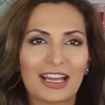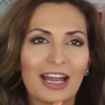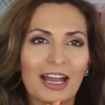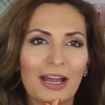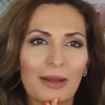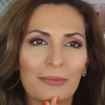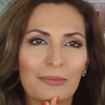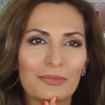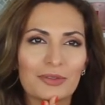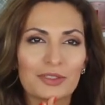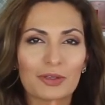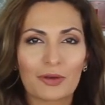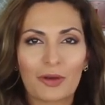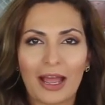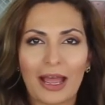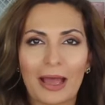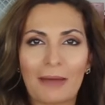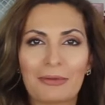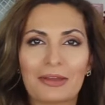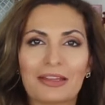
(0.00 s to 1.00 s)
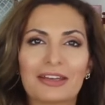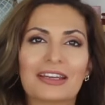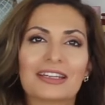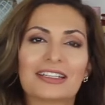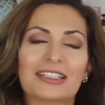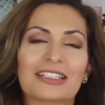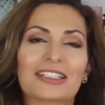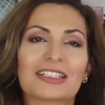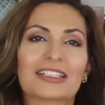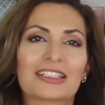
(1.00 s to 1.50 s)
I'm so happy
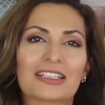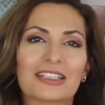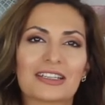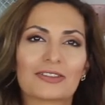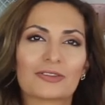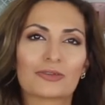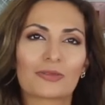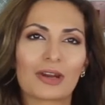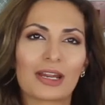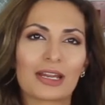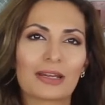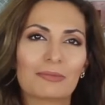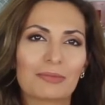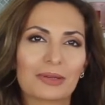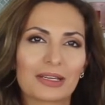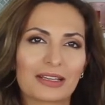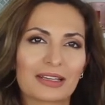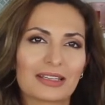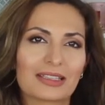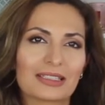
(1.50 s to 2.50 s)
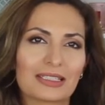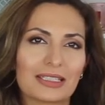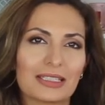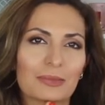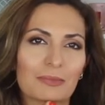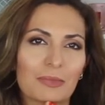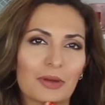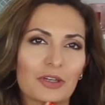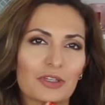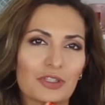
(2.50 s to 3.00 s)
that this is in a trend because
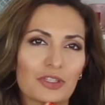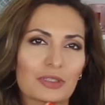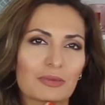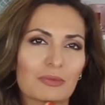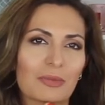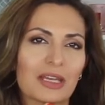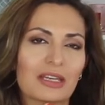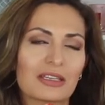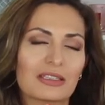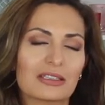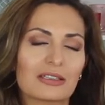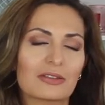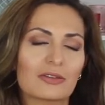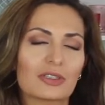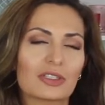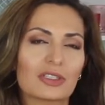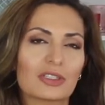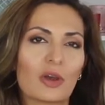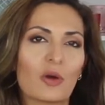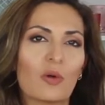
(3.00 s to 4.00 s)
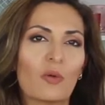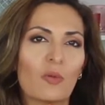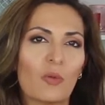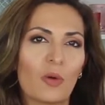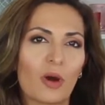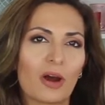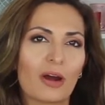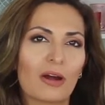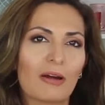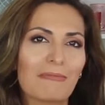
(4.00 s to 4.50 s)
these ponchos makes you so
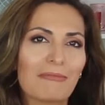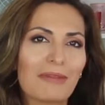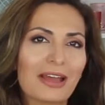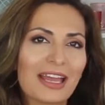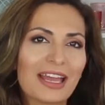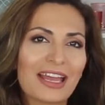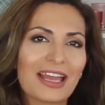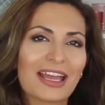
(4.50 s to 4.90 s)
warm,